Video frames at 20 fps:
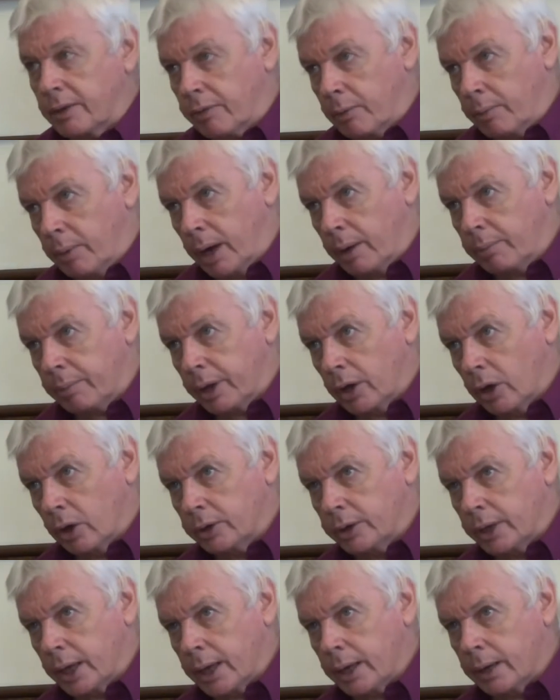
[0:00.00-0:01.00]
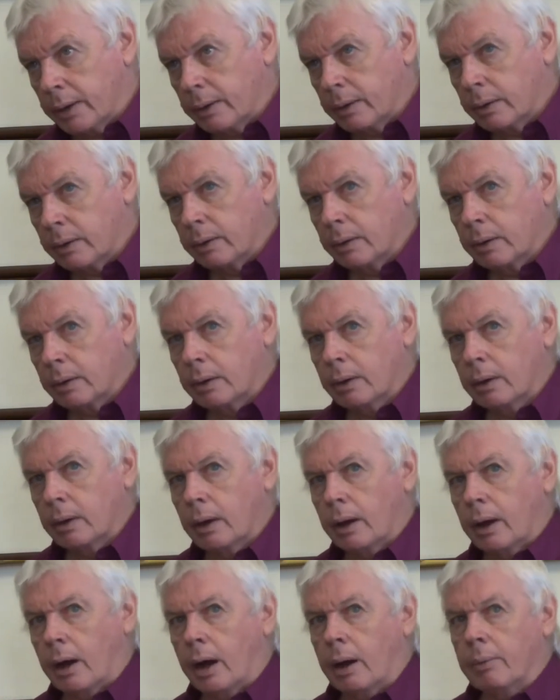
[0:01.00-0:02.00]
mind beyond it,
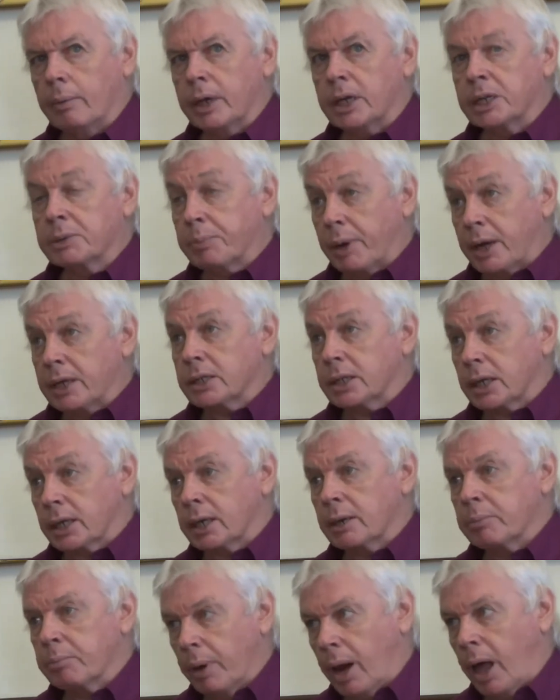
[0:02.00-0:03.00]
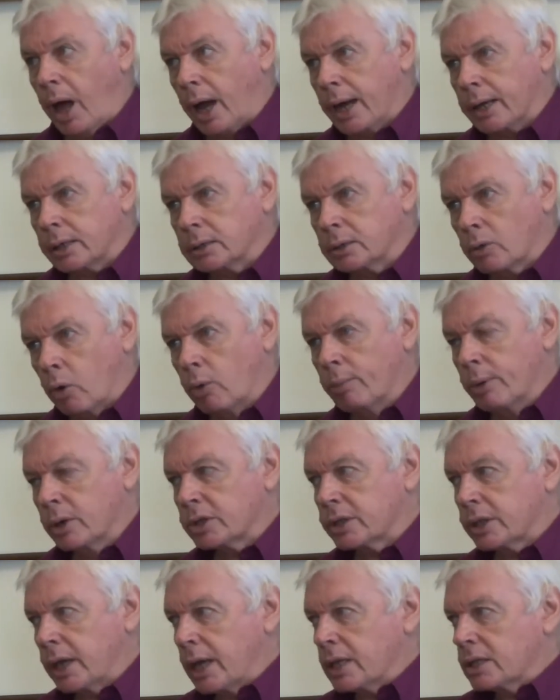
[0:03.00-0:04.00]
is basically blind. Almost
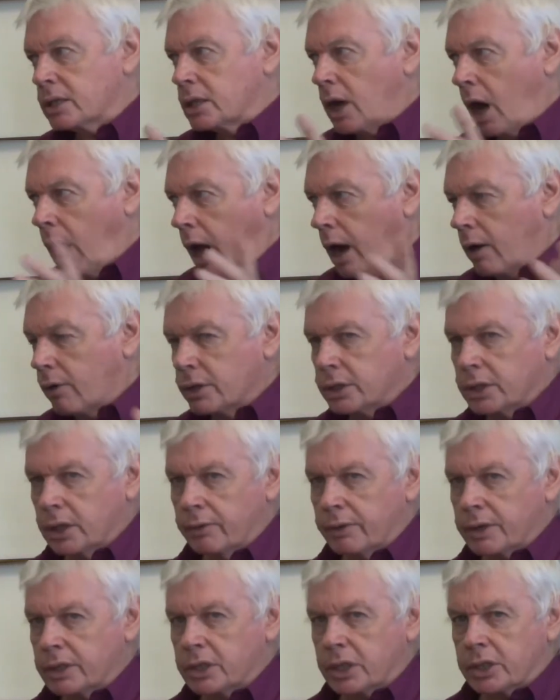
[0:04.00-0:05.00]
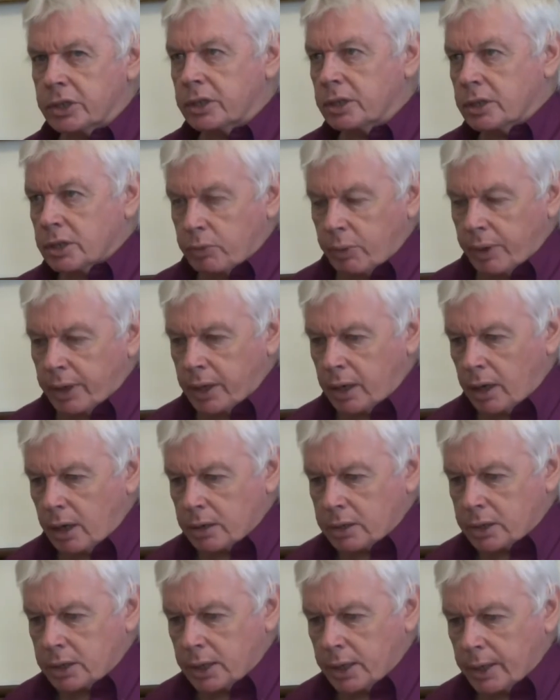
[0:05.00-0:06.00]
the entirety of existence we can't
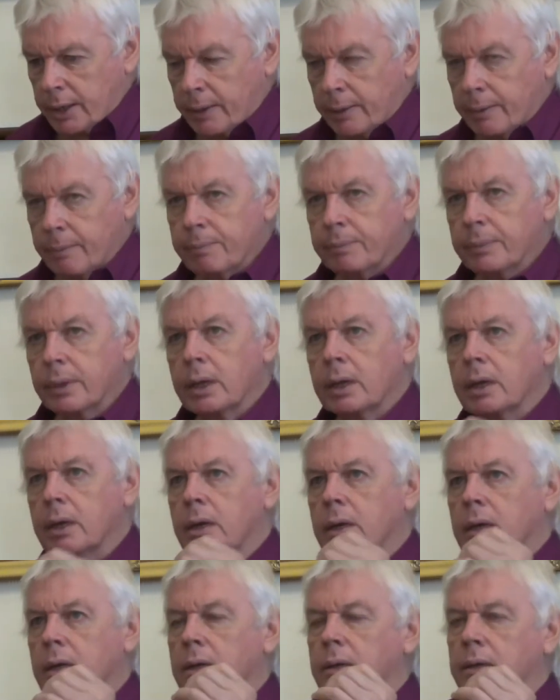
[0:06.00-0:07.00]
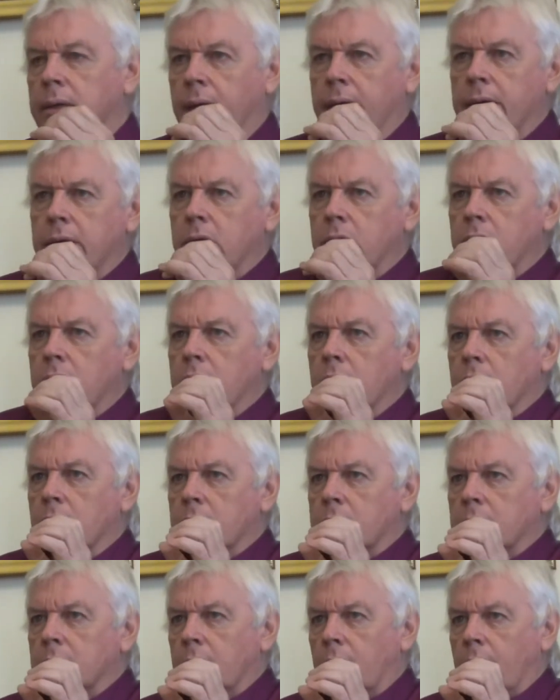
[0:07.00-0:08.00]
see. Then you look
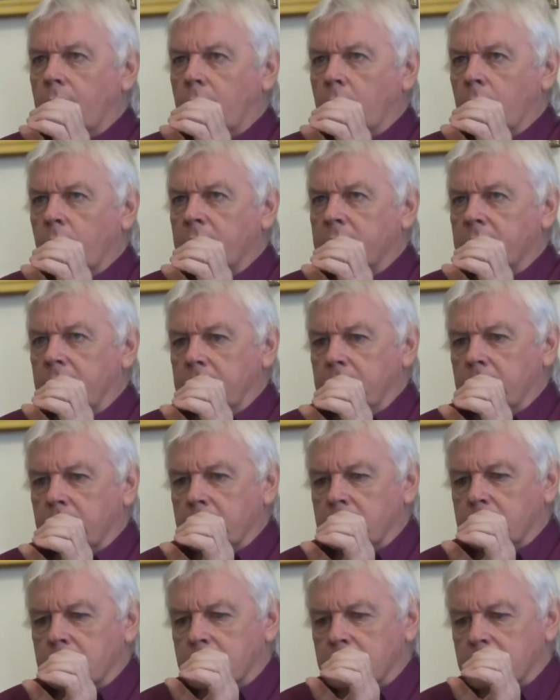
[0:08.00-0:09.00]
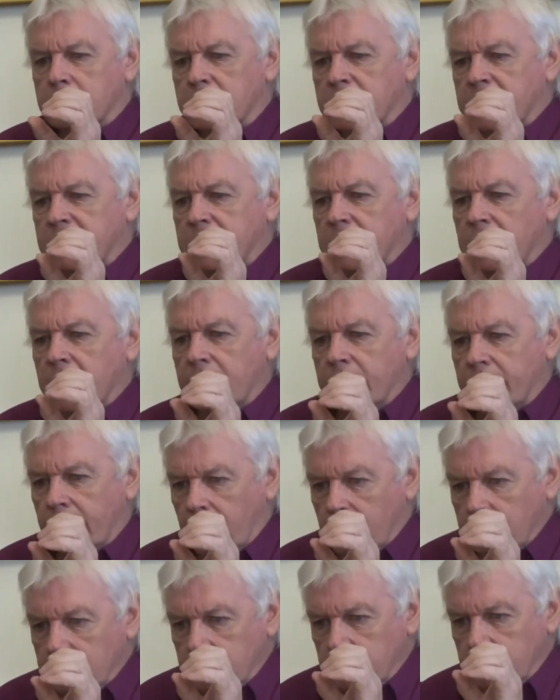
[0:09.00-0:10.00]
within this
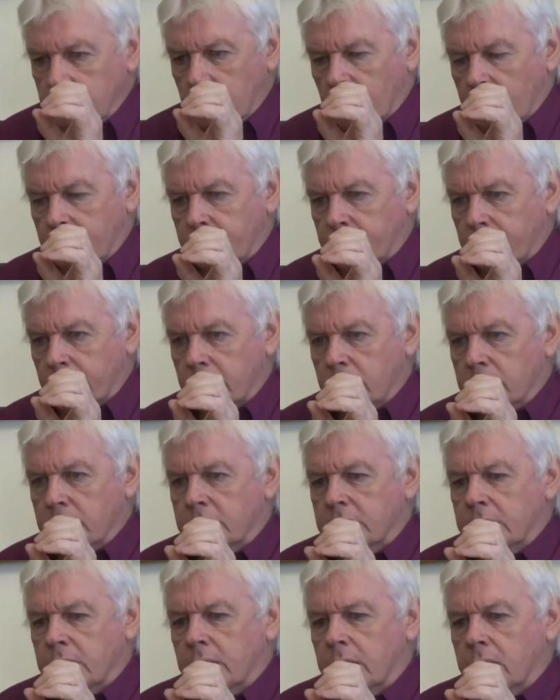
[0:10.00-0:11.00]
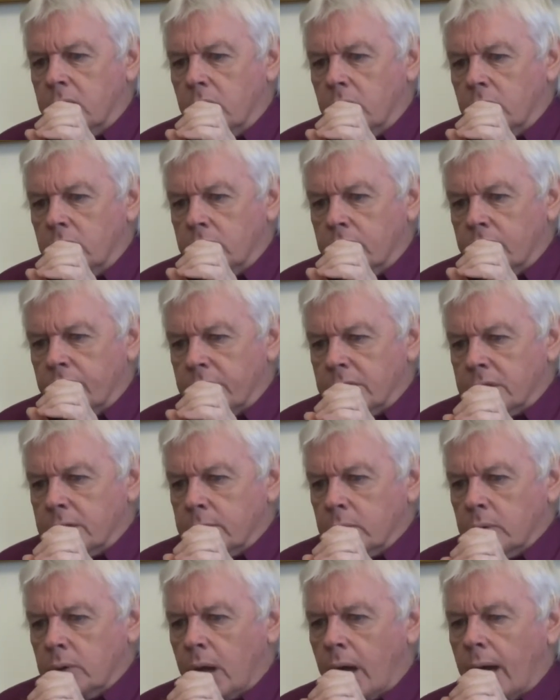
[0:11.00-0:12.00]
sliver of frequency called
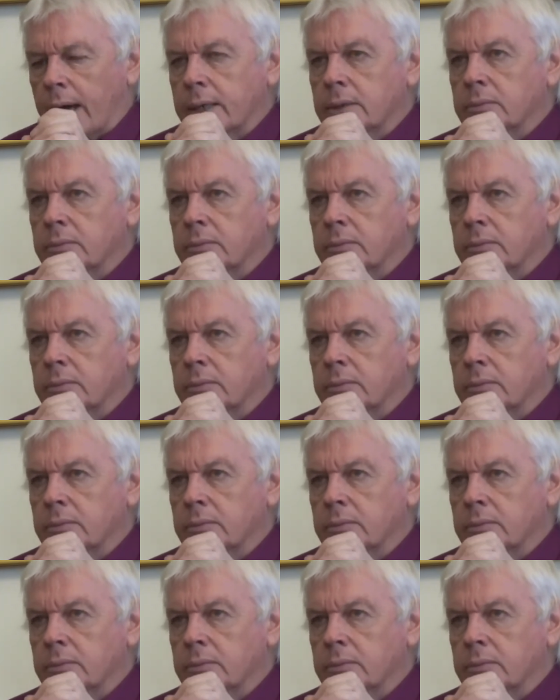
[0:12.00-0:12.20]
visible light,